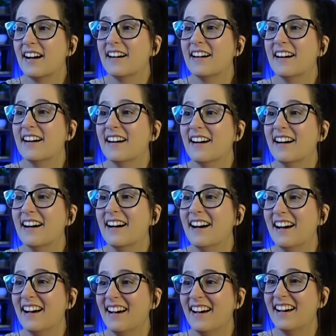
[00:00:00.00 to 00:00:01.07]
that
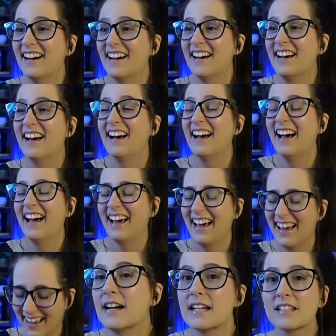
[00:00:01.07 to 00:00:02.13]

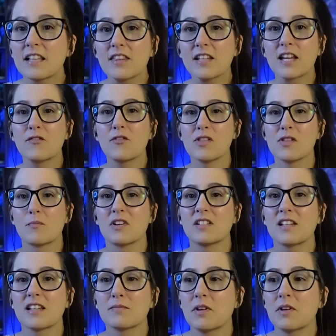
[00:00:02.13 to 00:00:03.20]
the kid from The Princess